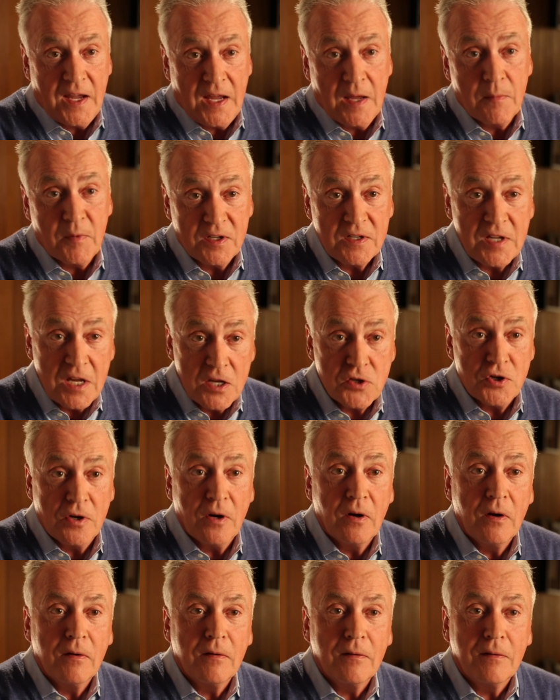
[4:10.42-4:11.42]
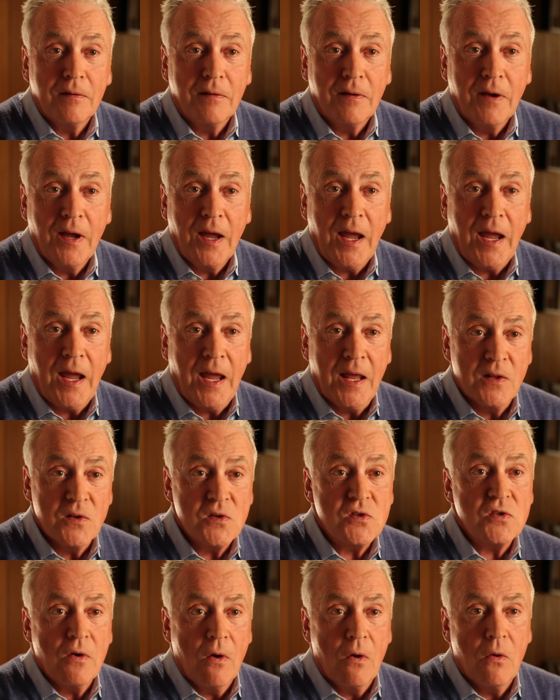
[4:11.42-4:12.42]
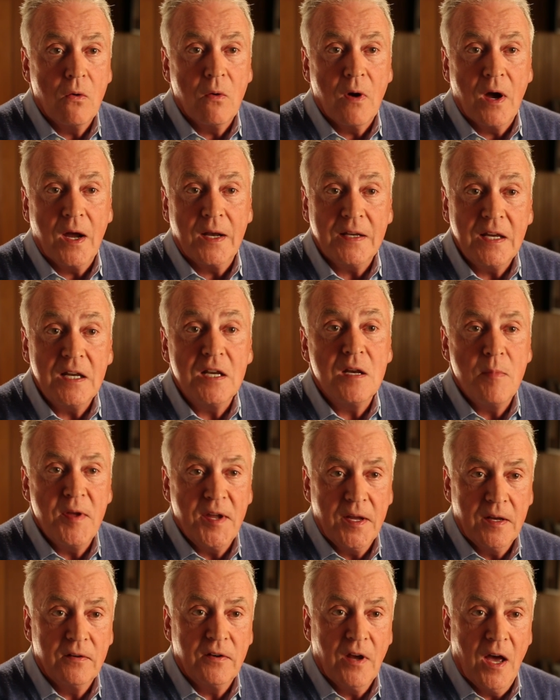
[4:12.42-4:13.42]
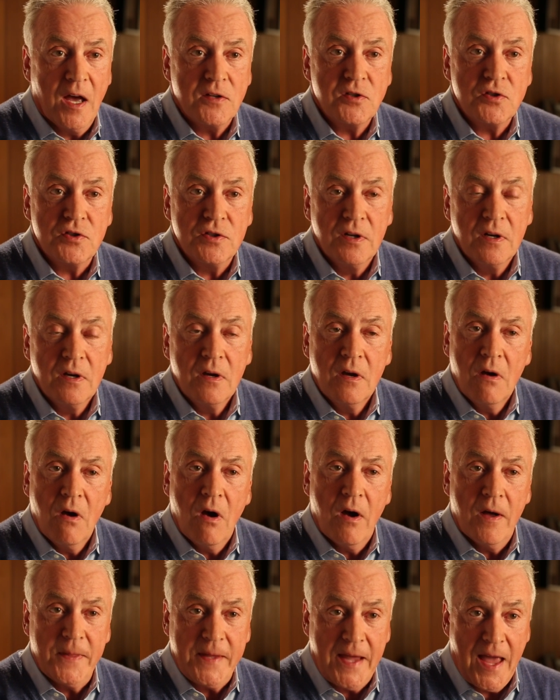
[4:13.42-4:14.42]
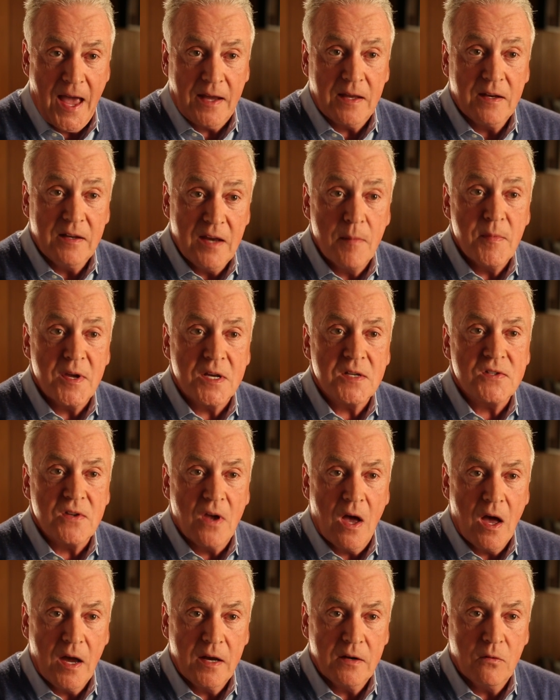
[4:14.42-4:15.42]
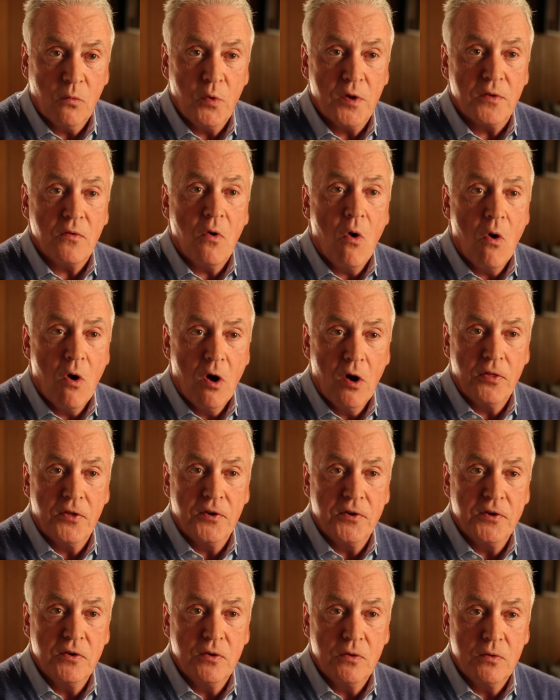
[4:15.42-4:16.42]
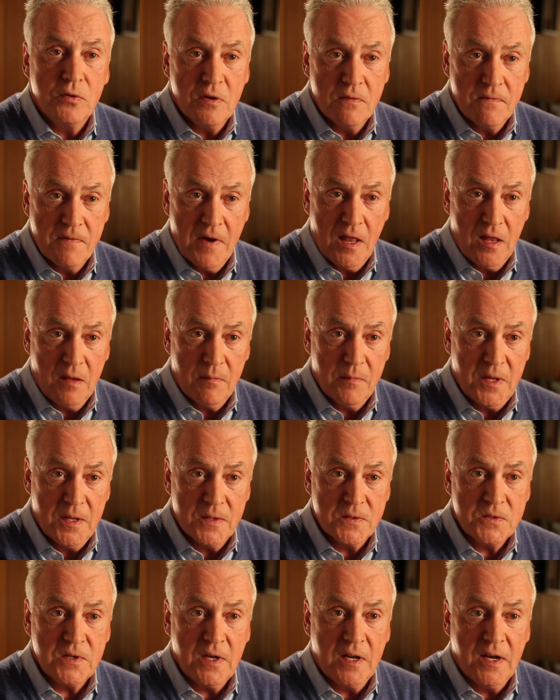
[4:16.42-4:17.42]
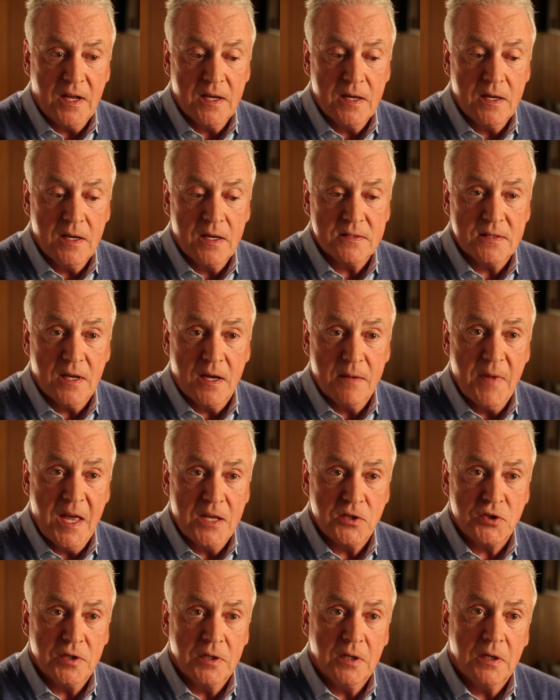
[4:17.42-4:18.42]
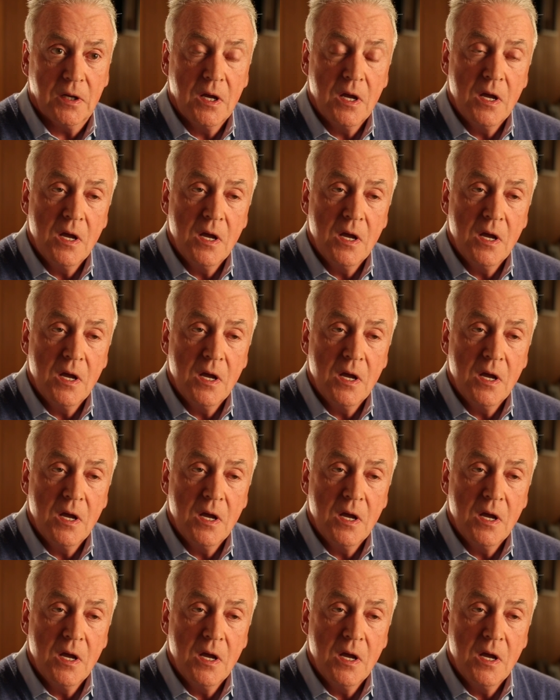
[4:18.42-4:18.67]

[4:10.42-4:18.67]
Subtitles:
am a teacher, and so I need to be in touch on the academic side with all the new developments. And as I mentioned,